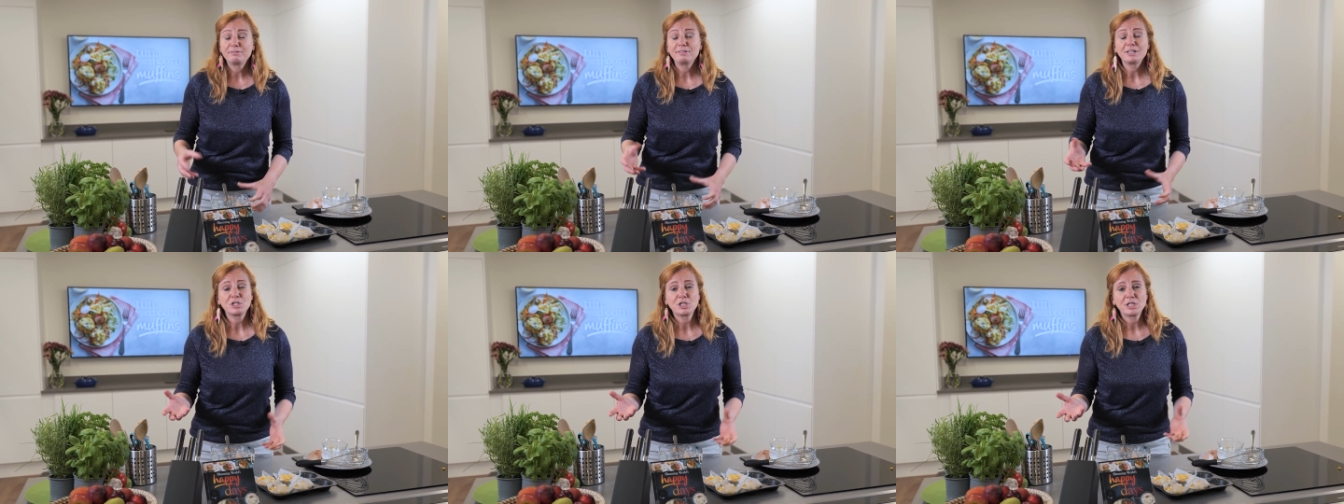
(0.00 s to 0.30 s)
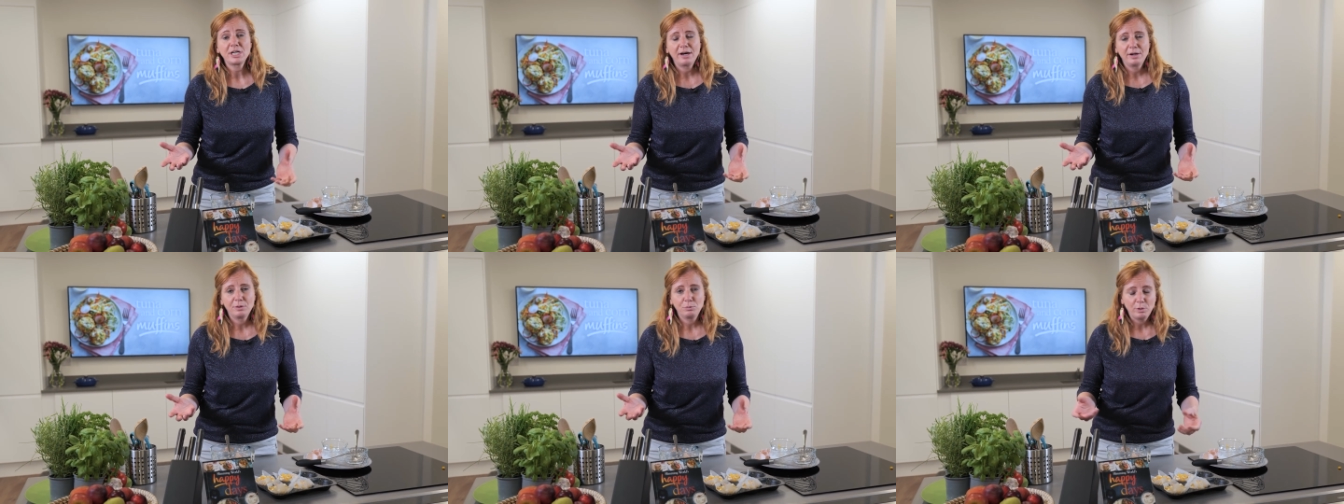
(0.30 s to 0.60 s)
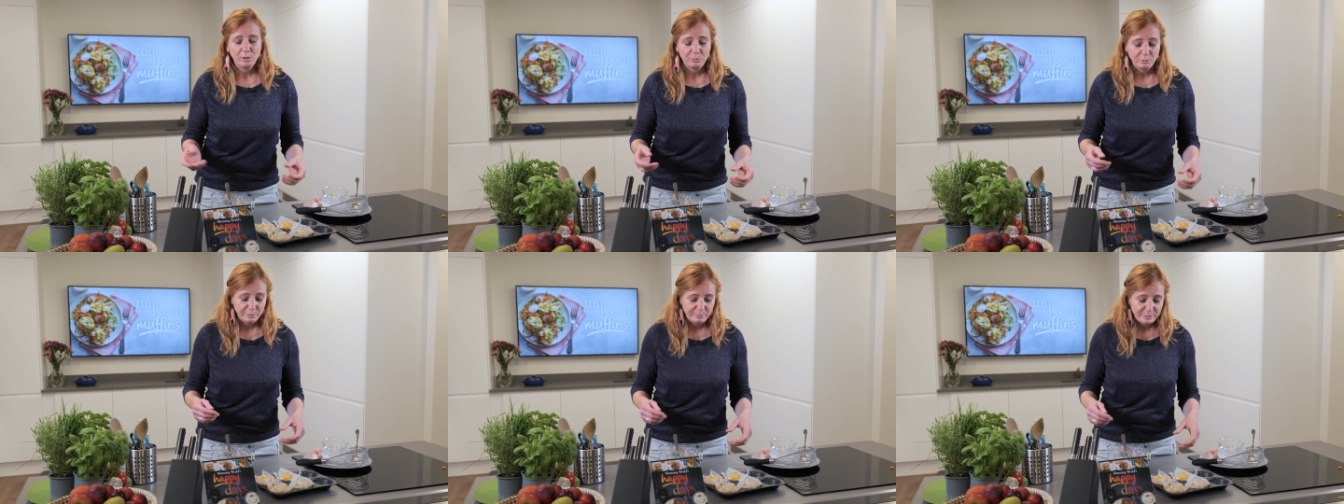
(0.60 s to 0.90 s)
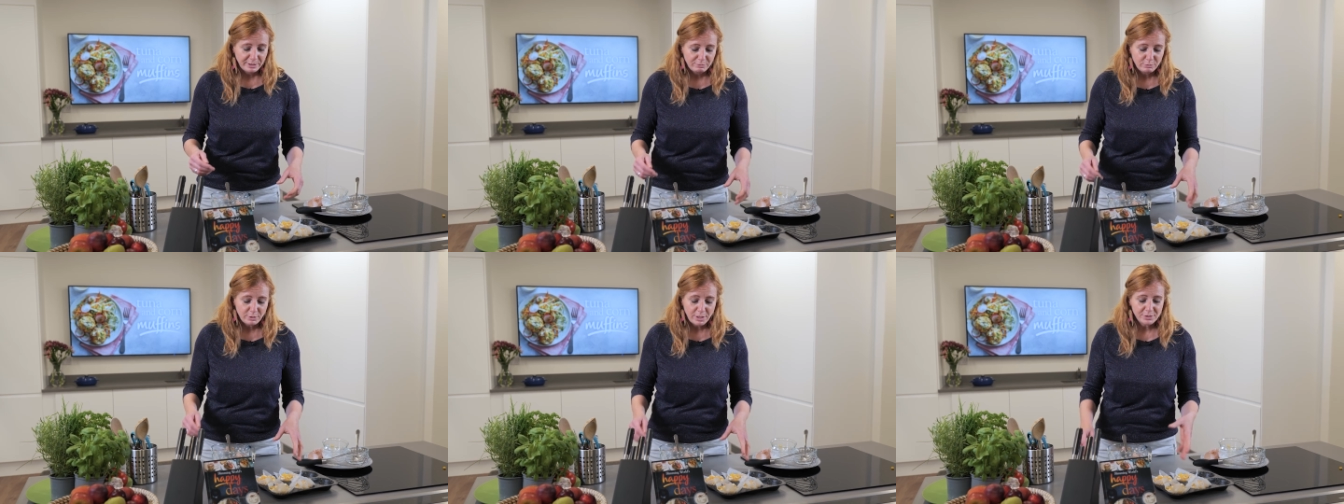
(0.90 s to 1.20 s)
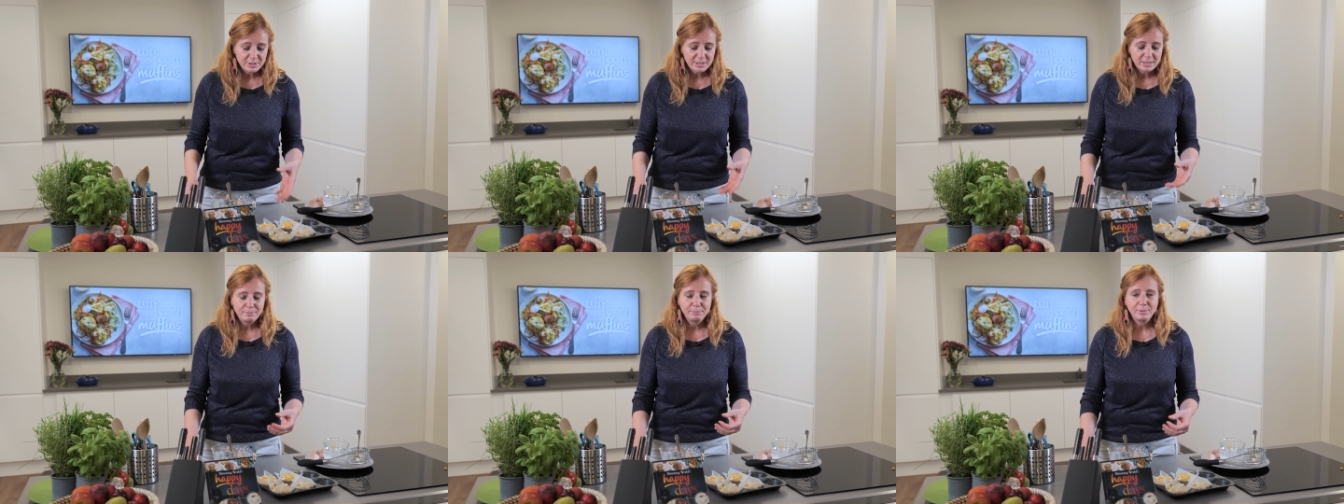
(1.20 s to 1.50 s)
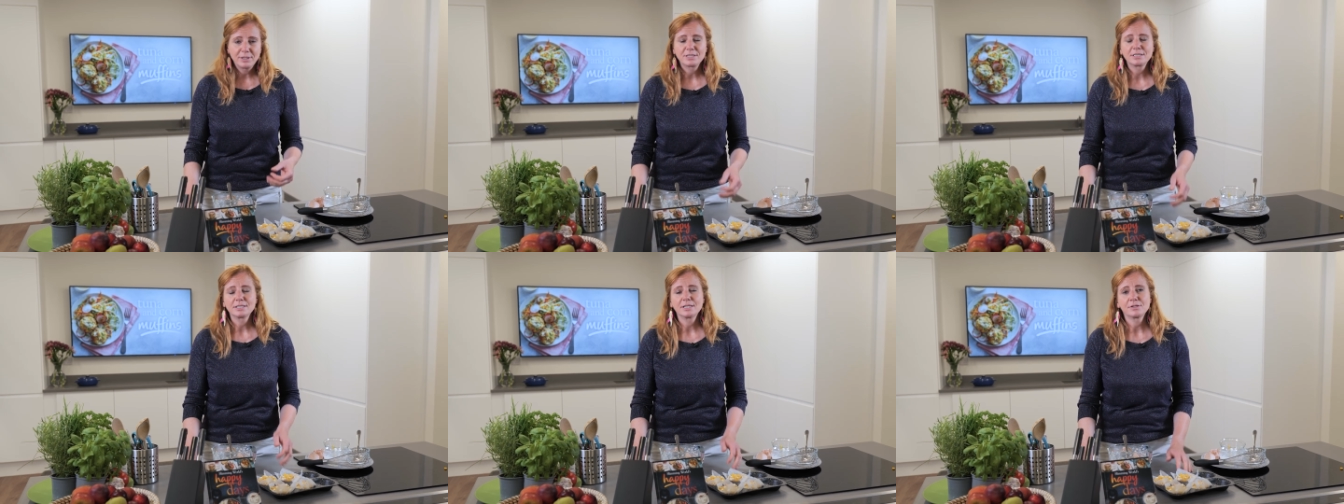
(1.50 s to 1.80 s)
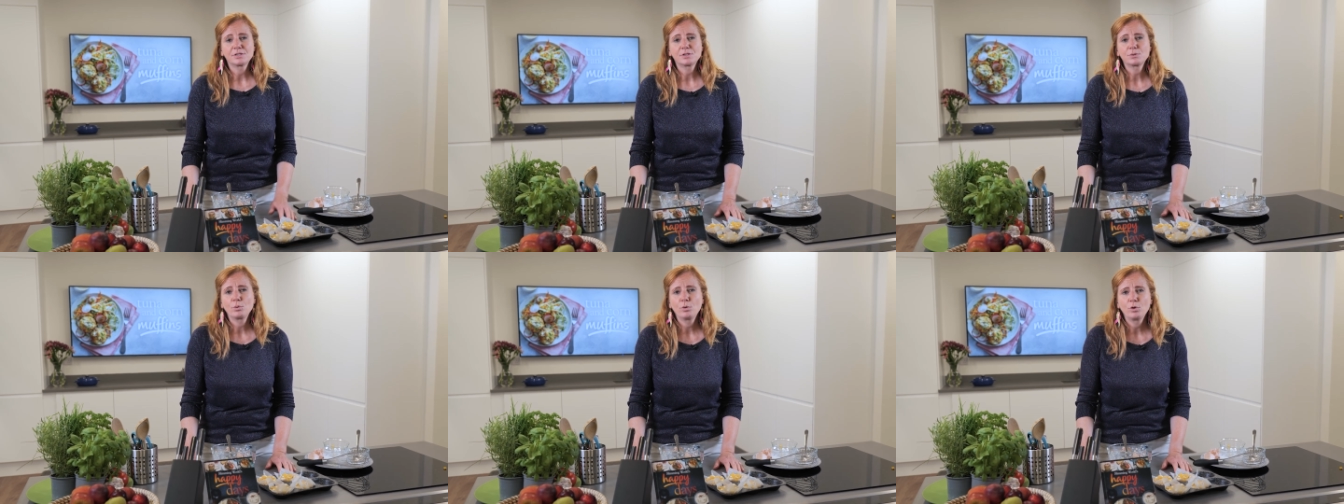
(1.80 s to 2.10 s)
vegetarian one would be roasted
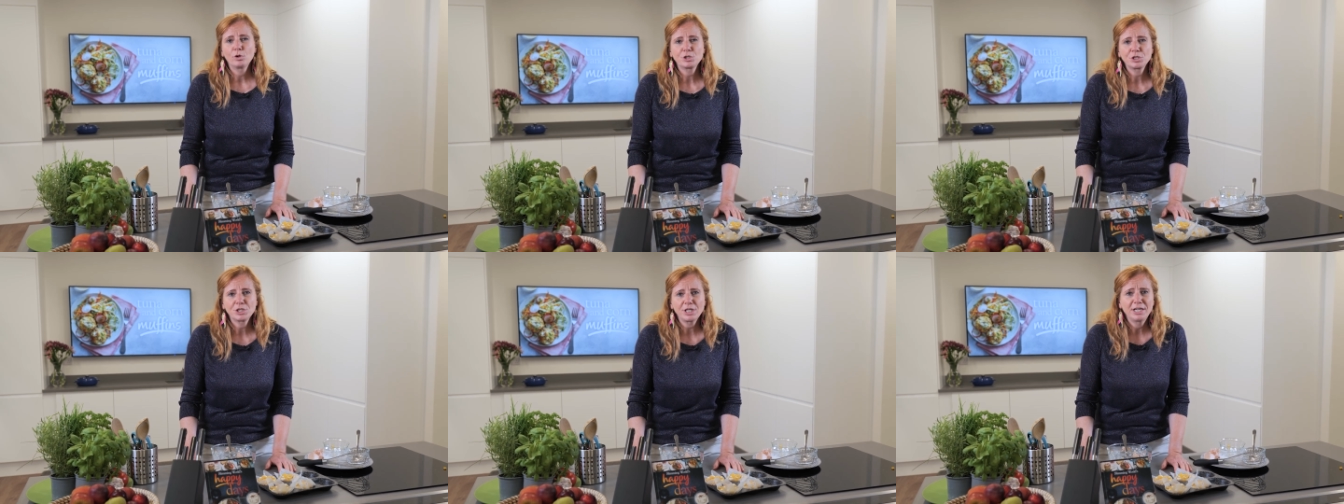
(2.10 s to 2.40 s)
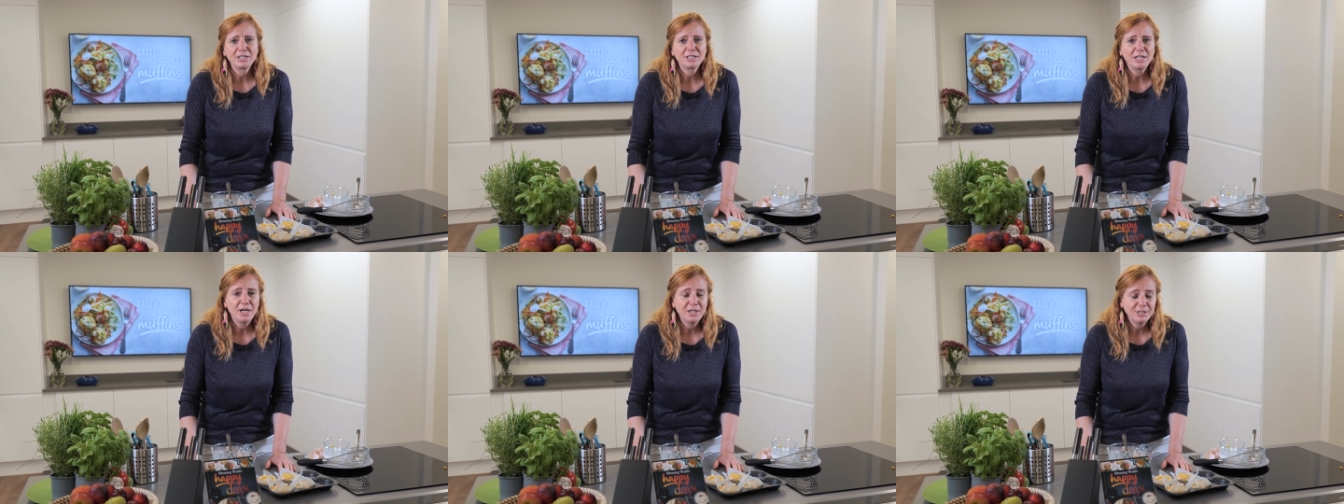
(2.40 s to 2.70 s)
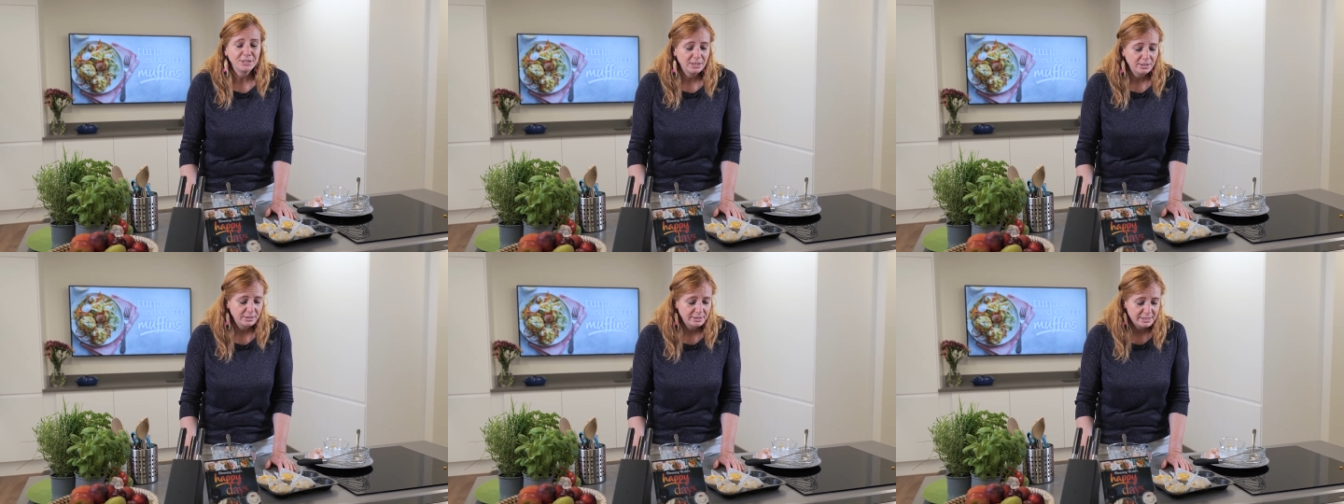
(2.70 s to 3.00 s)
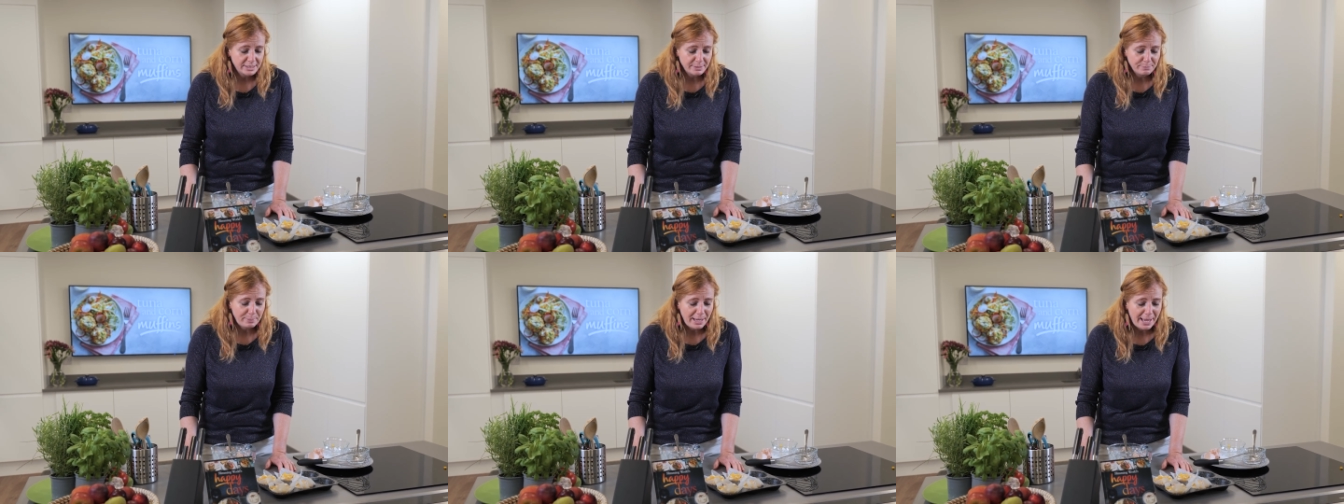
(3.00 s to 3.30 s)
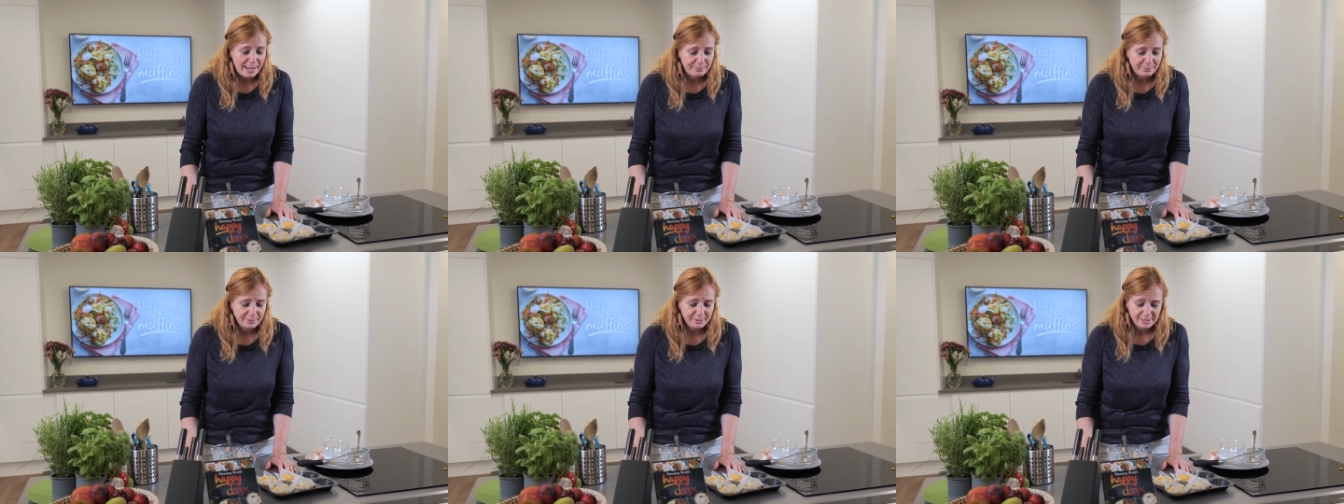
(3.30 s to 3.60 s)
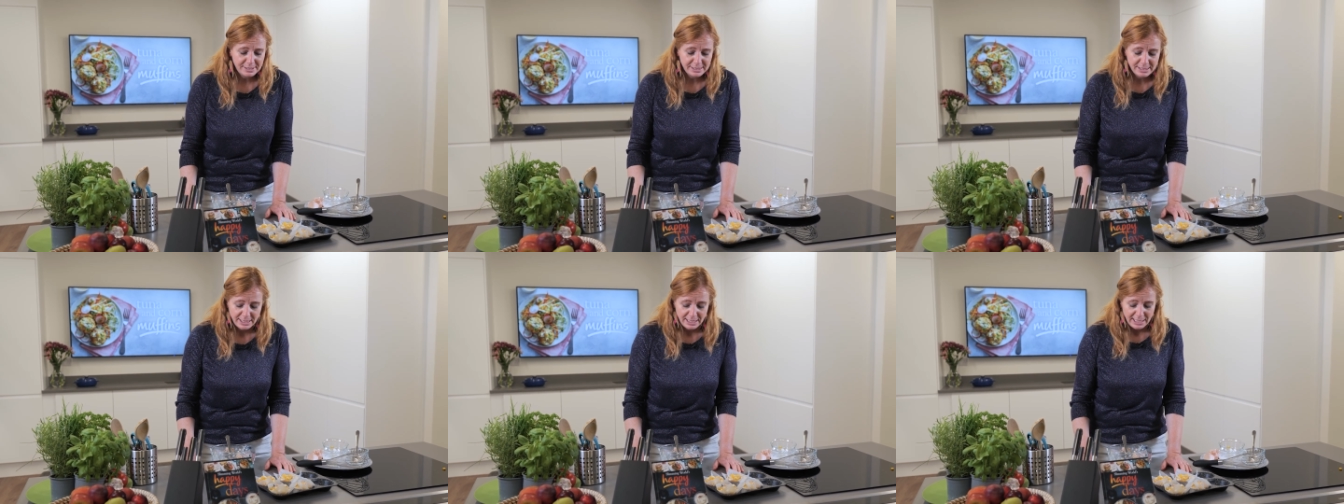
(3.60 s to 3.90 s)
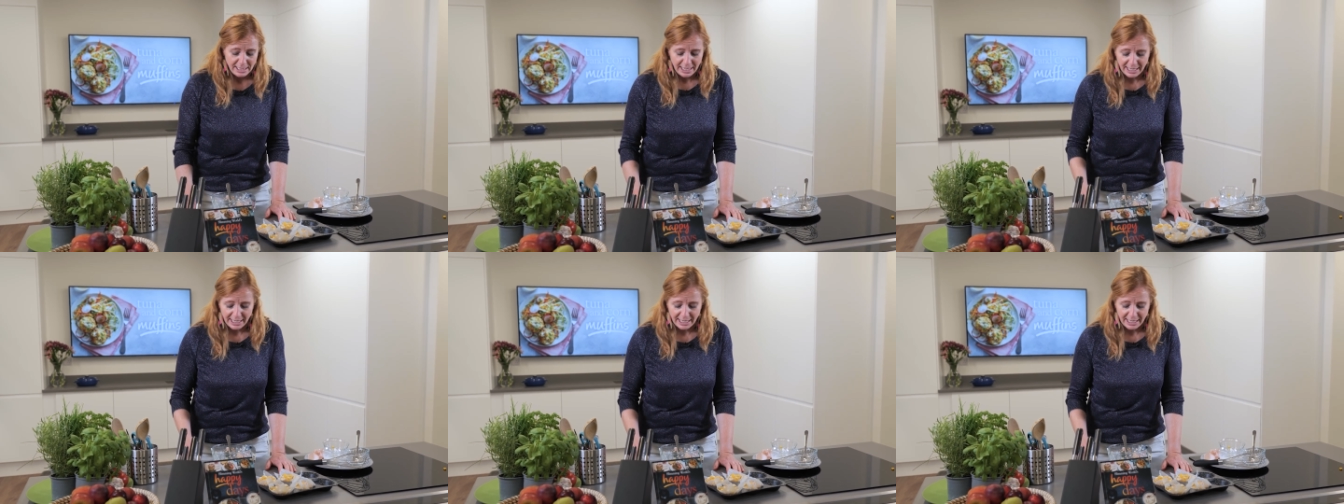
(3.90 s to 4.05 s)
butternut squash and onions and peppers.